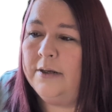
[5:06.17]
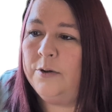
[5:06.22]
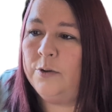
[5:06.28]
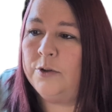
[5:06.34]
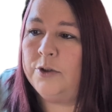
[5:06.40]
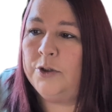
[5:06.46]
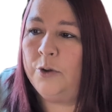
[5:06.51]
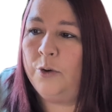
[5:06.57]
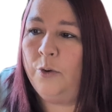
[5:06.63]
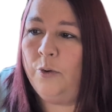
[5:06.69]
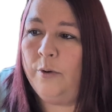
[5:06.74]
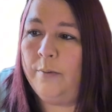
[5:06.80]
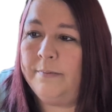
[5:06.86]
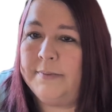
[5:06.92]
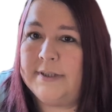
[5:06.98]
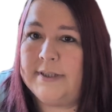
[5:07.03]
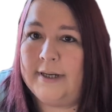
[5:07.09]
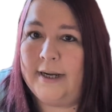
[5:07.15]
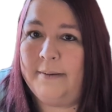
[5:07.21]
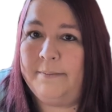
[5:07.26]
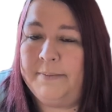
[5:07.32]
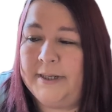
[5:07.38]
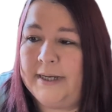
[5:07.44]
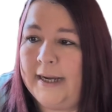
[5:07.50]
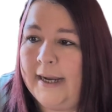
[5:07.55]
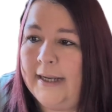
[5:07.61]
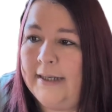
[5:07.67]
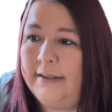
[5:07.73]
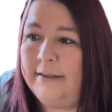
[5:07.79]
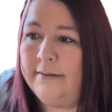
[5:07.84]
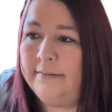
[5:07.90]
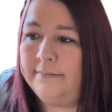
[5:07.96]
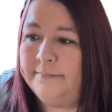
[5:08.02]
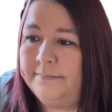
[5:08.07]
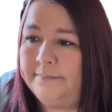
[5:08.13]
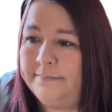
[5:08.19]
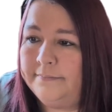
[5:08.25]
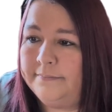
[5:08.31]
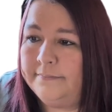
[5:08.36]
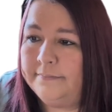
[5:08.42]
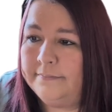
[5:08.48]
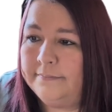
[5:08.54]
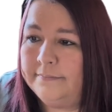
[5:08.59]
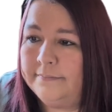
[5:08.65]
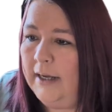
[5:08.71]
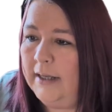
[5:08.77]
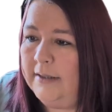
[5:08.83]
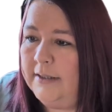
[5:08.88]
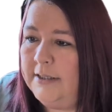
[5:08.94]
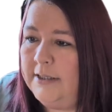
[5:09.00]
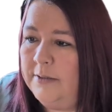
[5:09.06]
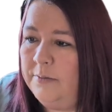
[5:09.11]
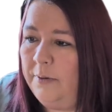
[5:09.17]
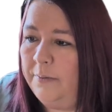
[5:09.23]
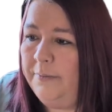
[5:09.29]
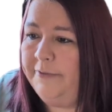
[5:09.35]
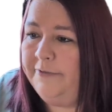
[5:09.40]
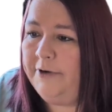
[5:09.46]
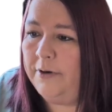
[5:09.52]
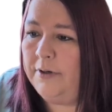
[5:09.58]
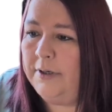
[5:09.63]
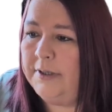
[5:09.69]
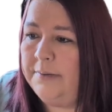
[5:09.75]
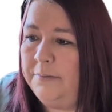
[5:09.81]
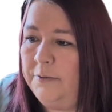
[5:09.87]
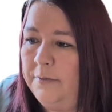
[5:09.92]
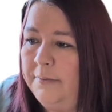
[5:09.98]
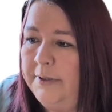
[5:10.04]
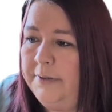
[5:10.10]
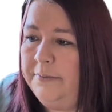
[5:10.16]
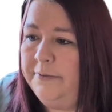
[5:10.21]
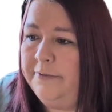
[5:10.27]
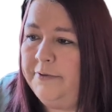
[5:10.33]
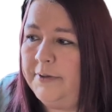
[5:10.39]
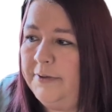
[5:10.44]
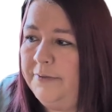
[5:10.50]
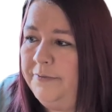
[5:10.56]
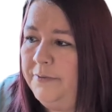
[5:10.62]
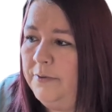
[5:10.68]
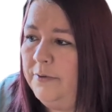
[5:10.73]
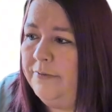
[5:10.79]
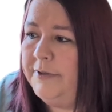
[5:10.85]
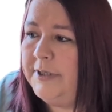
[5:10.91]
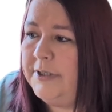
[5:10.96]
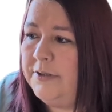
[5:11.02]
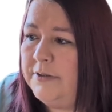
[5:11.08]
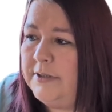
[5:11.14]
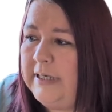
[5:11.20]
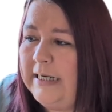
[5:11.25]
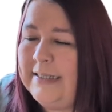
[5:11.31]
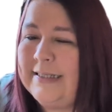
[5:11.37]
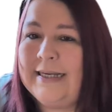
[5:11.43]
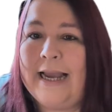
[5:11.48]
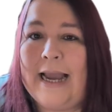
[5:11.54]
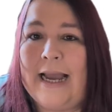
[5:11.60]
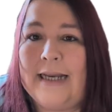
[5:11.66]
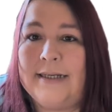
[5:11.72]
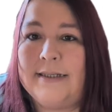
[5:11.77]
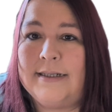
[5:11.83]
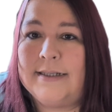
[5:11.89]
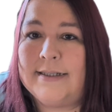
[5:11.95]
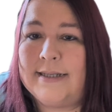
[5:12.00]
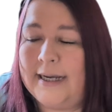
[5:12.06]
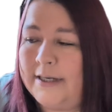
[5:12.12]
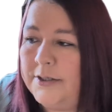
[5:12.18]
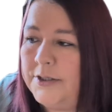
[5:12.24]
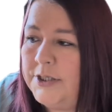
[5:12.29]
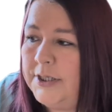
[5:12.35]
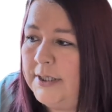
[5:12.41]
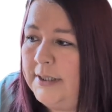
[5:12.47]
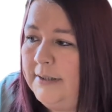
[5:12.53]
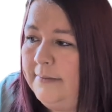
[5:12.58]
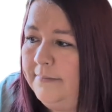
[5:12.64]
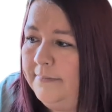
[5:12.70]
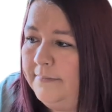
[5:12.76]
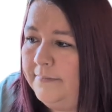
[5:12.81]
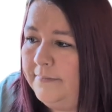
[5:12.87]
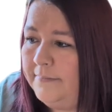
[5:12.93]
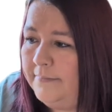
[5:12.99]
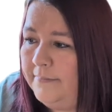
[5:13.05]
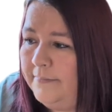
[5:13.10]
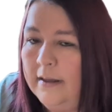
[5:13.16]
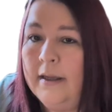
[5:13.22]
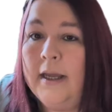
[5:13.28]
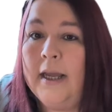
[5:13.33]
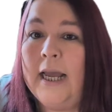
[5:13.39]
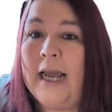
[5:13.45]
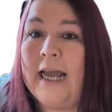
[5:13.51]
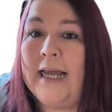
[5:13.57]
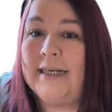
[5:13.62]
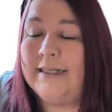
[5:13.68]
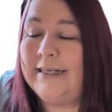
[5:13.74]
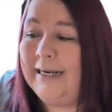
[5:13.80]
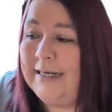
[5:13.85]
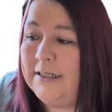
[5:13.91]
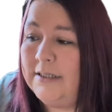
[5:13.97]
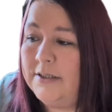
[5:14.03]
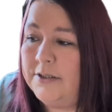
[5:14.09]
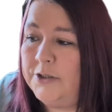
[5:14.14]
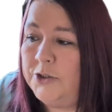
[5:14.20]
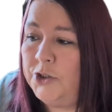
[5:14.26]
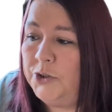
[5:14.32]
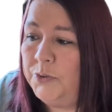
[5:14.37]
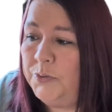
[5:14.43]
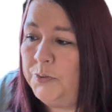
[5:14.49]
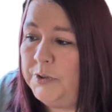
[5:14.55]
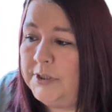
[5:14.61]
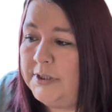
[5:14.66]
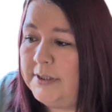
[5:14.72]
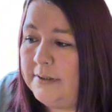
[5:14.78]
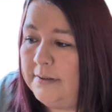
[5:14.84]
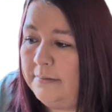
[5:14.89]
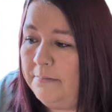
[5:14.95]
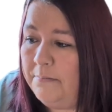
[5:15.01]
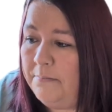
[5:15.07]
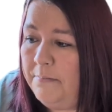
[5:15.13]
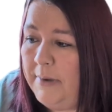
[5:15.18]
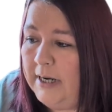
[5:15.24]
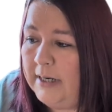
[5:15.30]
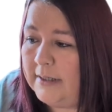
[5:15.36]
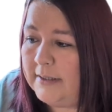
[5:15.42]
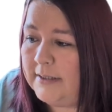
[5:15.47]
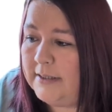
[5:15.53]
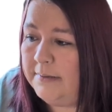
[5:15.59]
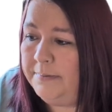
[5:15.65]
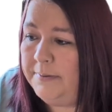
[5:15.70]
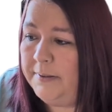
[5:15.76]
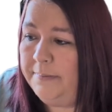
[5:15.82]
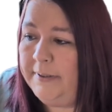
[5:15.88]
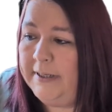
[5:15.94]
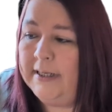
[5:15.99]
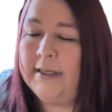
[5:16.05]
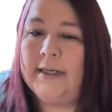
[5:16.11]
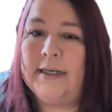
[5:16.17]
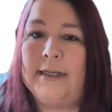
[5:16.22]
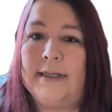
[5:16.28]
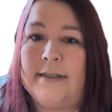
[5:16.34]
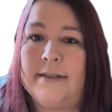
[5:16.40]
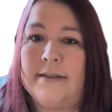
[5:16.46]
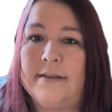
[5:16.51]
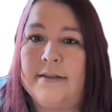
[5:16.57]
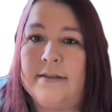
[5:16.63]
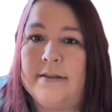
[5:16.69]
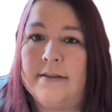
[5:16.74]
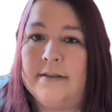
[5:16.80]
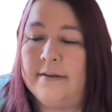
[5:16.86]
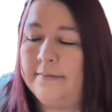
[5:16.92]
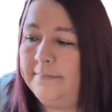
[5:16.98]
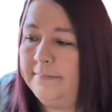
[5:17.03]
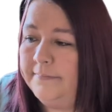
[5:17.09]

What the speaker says: Go to home tab again. And this is what we've got at the moment. We've got our 4 videos. Let's add a section. And let's choose multiple playlists.